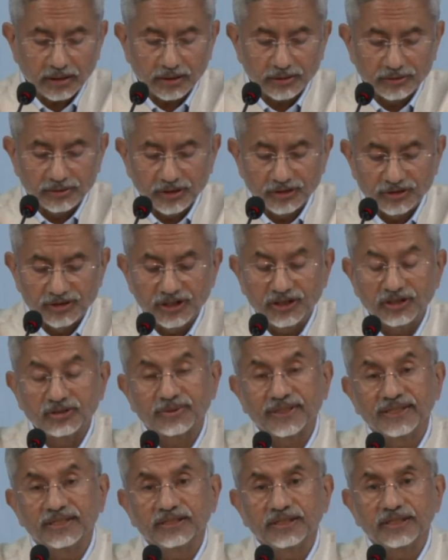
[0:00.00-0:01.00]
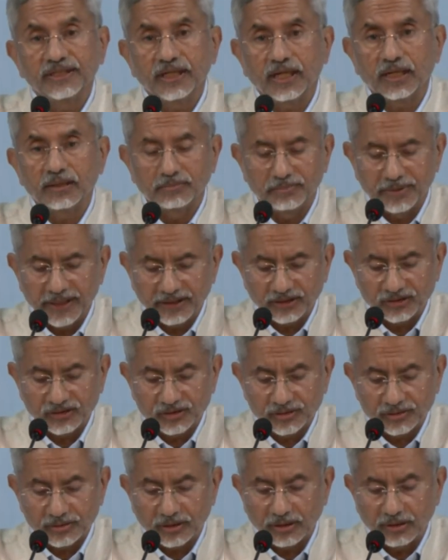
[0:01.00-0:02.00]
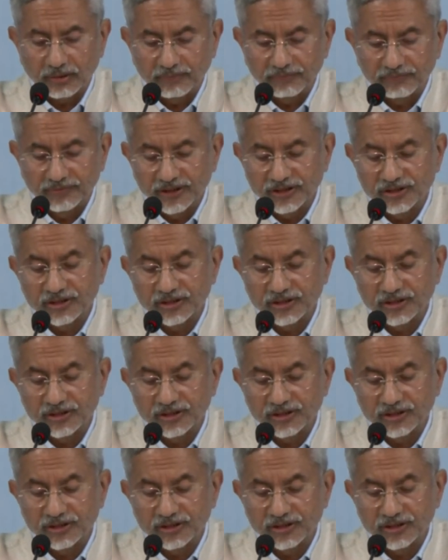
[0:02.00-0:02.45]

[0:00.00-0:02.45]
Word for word: the G20 and BRICS